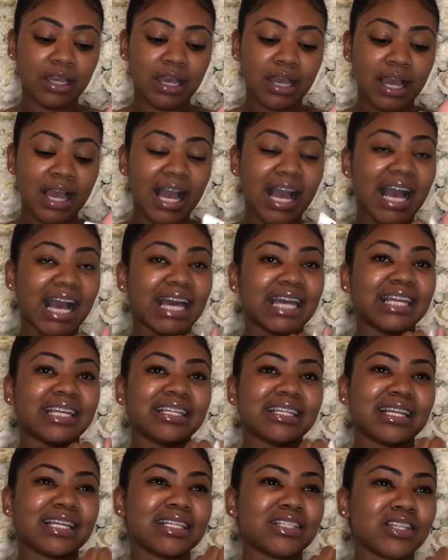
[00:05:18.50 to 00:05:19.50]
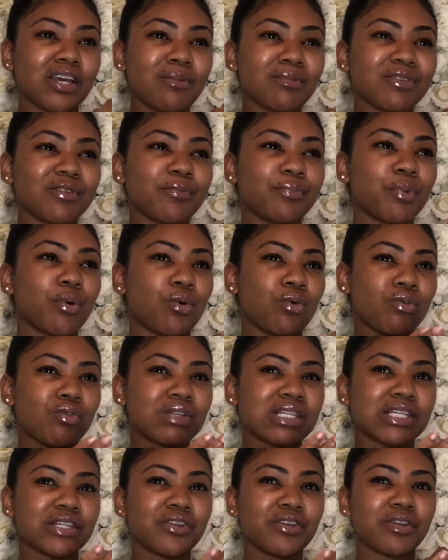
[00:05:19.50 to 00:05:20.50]
And in terms of pores,
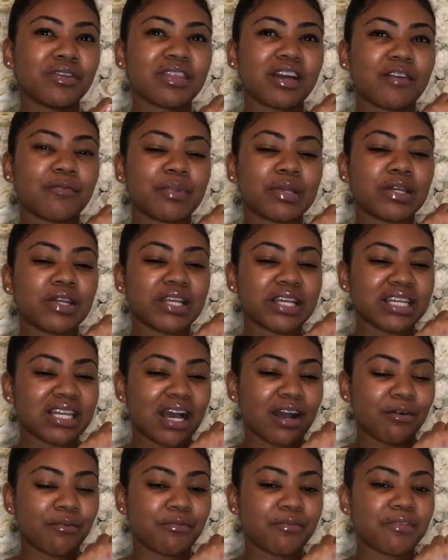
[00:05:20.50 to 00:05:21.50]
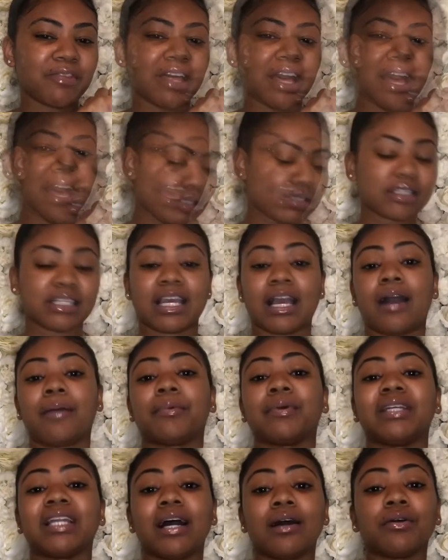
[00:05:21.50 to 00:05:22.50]
I don't know that I've been looking out for that. So yeah, I'm
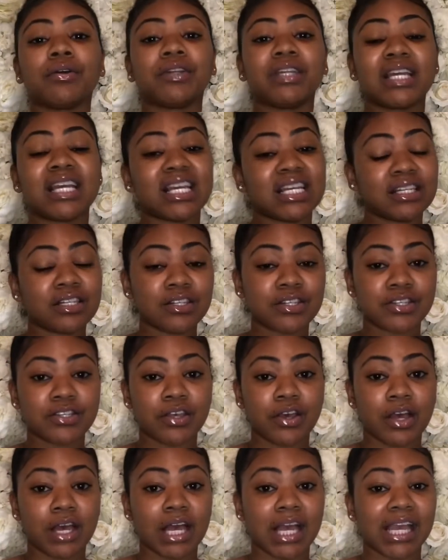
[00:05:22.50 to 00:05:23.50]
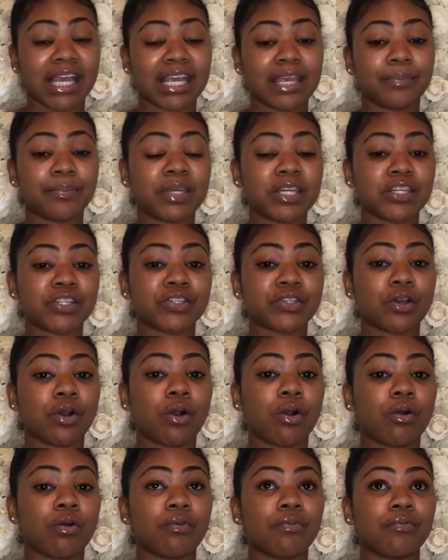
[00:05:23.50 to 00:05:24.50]
now going to insert a picture
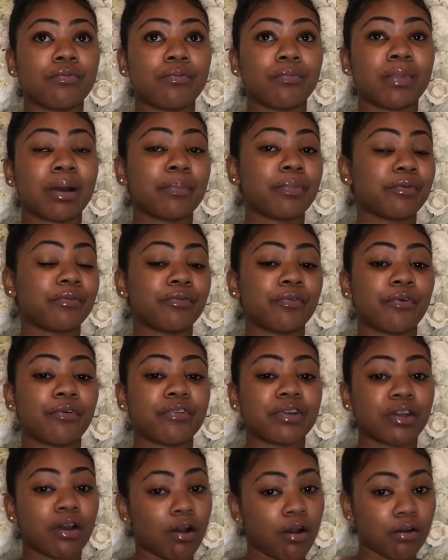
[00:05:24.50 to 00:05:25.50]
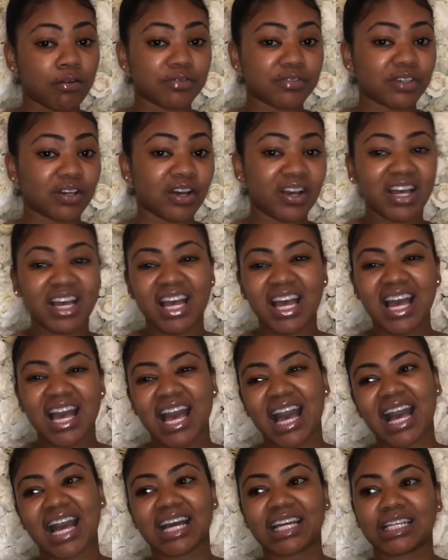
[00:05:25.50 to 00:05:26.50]
of my before and after,
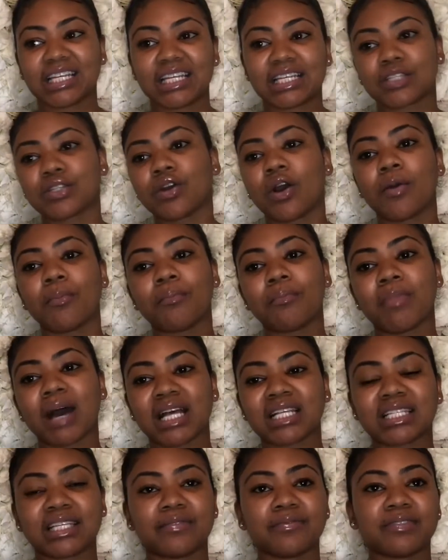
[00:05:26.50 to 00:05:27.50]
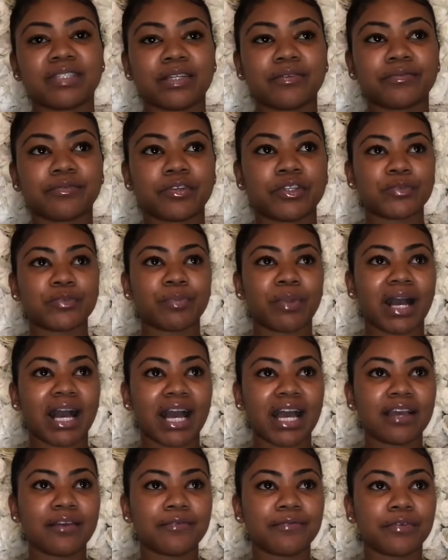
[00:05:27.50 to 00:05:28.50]
and it's not a massive difference,
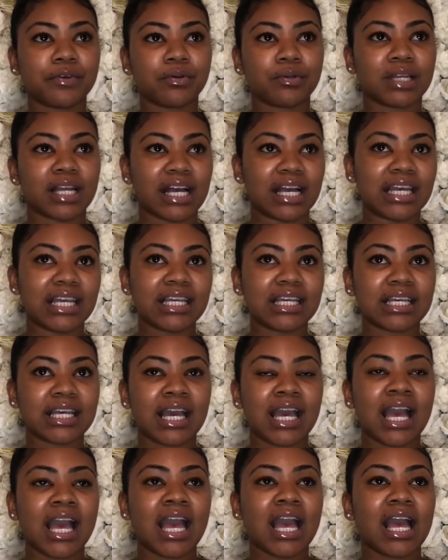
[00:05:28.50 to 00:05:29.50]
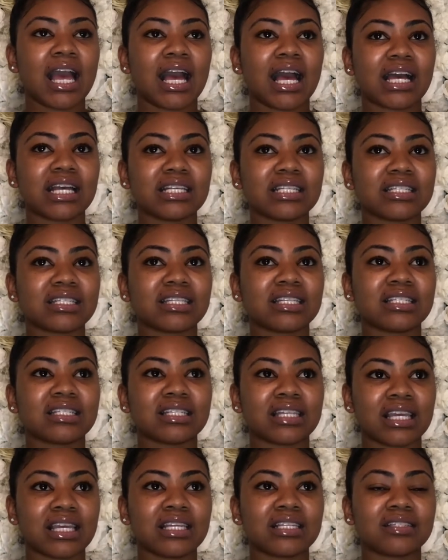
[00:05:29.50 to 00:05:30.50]
I feel like as the
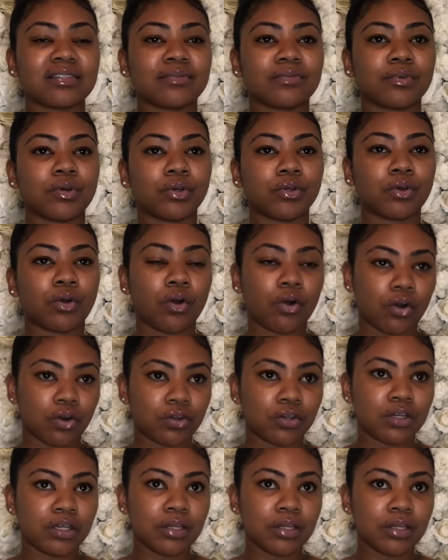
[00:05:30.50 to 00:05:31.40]
days have gone on,